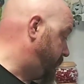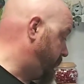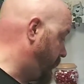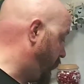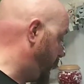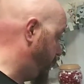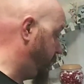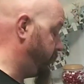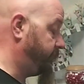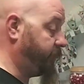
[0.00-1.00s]
the
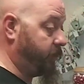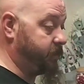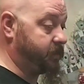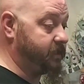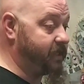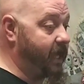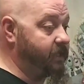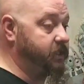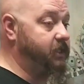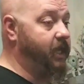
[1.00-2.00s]
fronts and
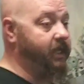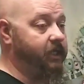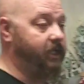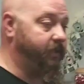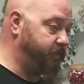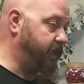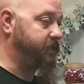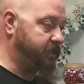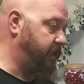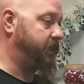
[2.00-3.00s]
sides of your tank clean
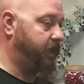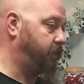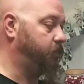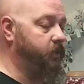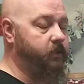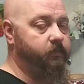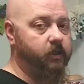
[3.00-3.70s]
without sitting there with,